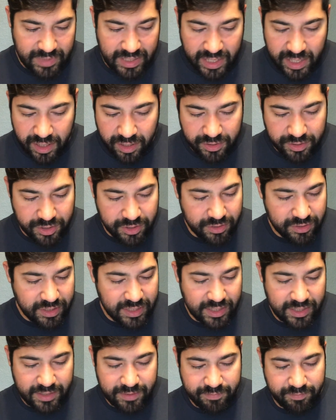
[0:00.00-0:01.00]
hell, you
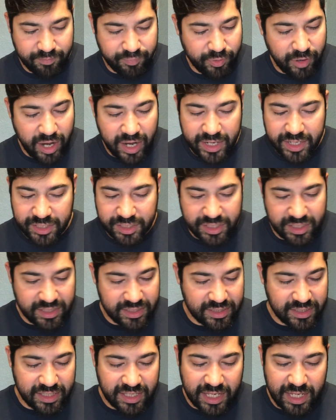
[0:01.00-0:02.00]
can probably
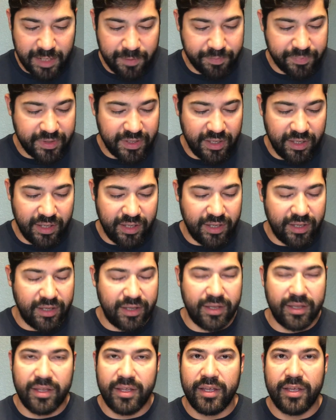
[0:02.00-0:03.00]
just keep
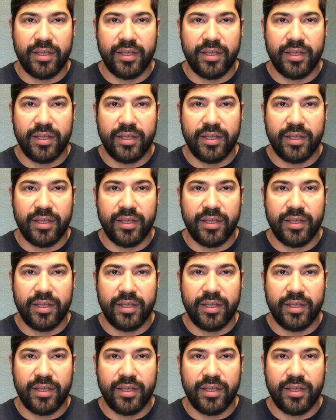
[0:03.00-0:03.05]
the